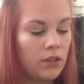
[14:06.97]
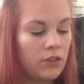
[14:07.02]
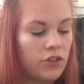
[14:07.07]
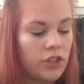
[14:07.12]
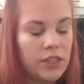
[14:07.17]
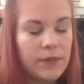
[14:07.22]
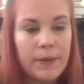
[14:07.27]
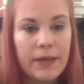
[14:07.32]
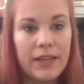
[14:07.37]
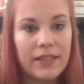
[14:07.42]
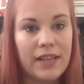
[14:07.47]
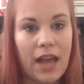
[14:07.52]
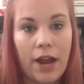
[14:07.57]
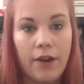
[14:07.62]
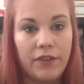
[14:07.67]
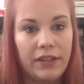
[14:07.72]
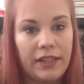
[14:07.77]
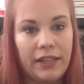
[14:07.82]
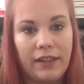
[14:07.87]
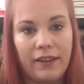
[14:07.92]
Just because I
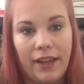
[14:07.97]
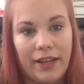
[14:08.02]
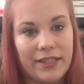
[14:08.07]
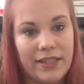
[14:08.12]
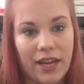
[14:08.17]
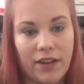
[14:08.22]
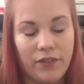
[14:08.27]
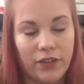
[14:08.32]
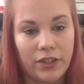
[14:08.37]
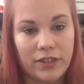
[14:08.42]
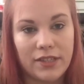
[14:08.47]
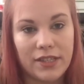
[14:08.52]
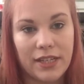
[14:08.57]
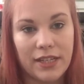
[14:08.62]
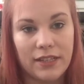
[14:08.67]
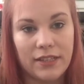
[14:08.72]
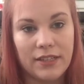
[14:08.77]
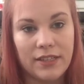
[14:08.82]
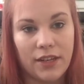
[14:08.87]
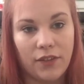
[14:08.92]
really like
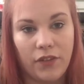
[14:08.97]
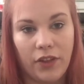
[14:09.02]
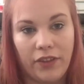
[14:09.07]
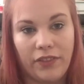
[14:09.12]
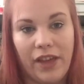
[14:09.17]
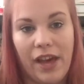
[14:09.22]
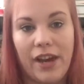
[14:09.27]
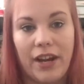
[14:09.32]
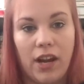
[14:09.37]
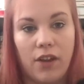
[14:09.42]
diversity and stuff like that,